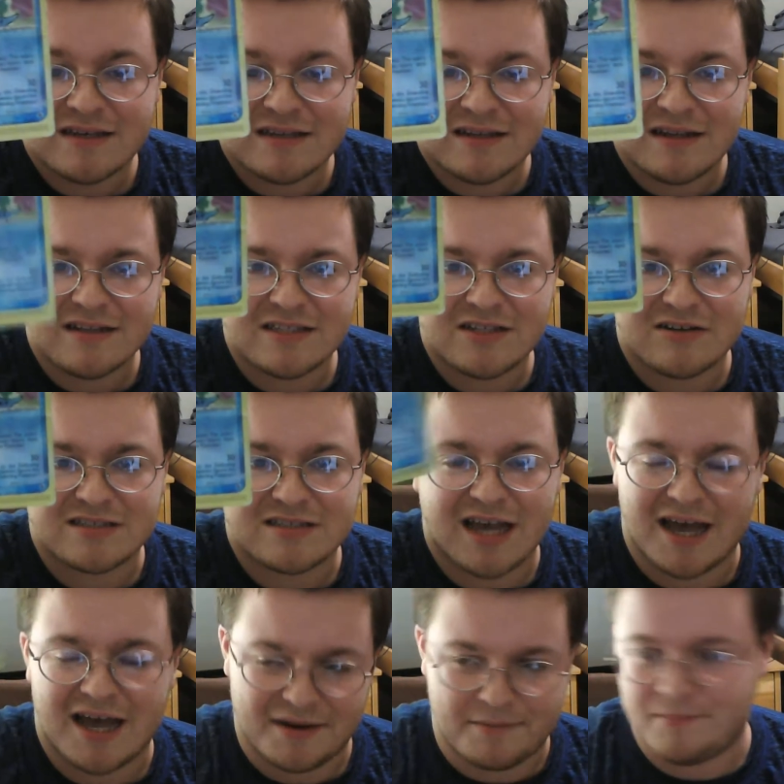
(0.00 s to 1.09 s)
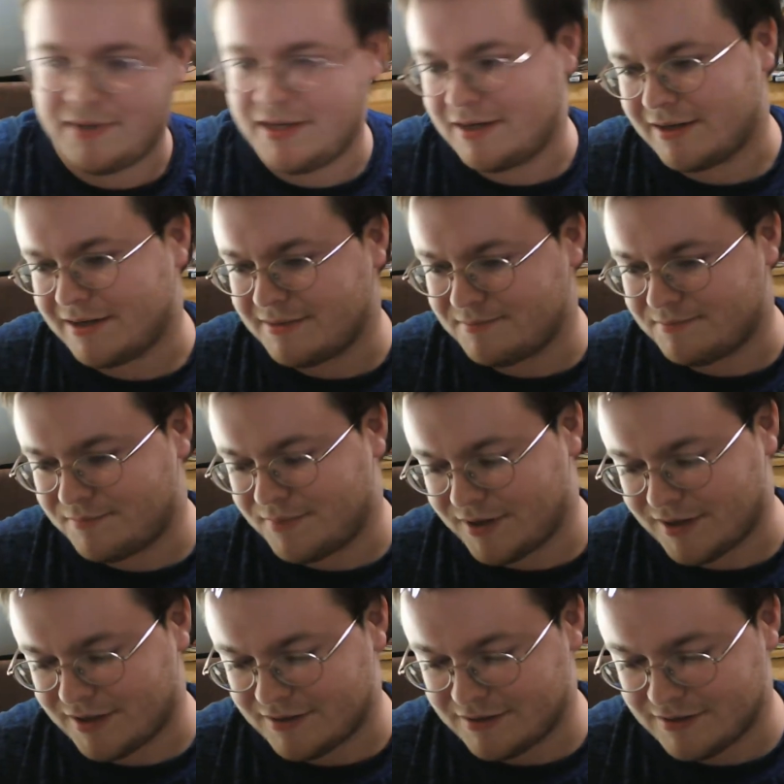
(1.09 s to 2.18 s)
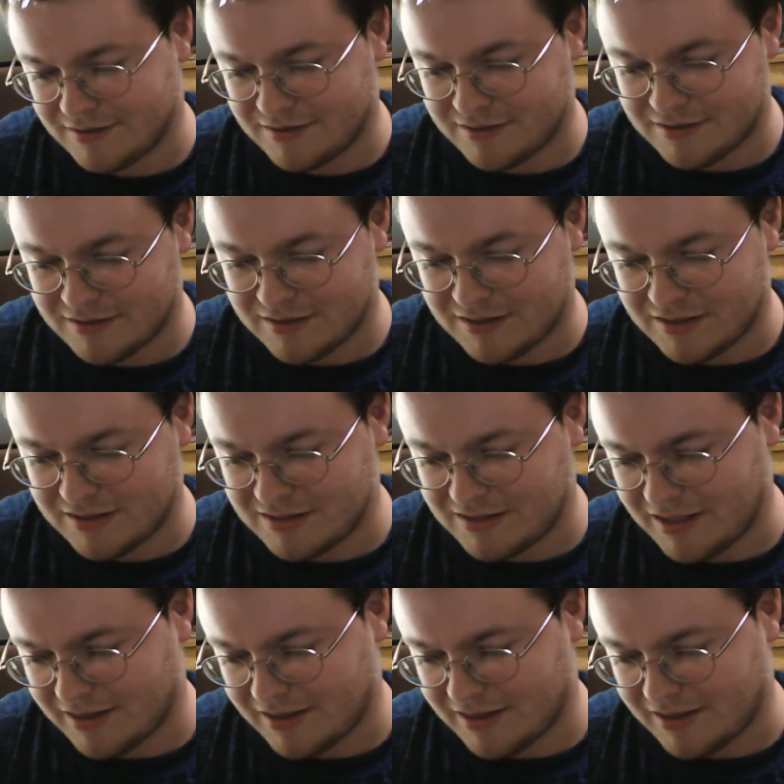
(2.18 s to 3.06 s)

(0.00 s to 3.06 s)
This card's kind of beat up, but it's not